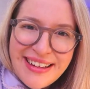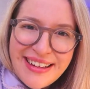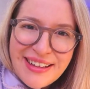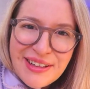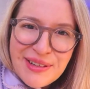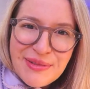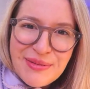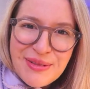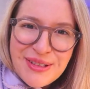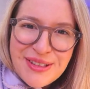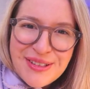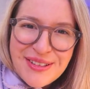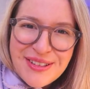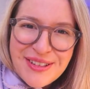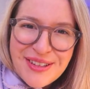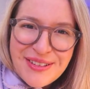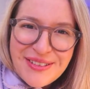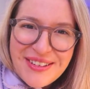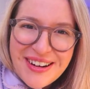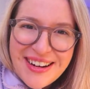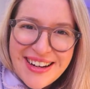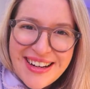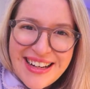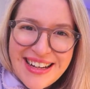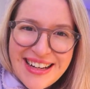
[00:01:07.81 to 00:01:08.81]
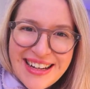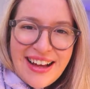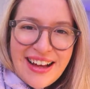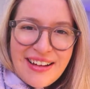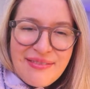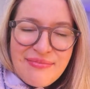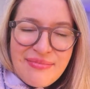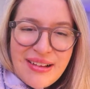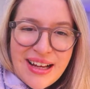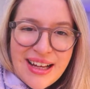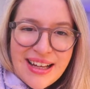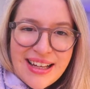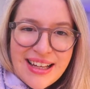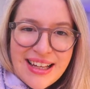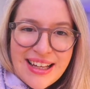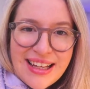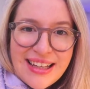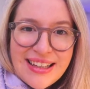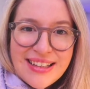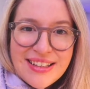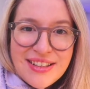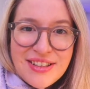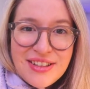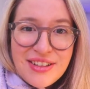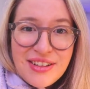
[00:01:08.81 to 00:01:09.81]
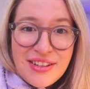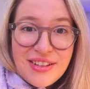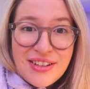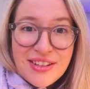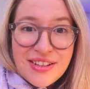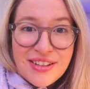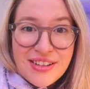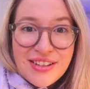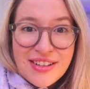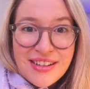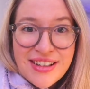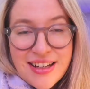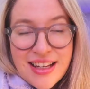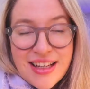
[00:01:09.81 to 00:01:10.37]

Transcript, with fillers: I hope you're doing all right. I'm back in the studio.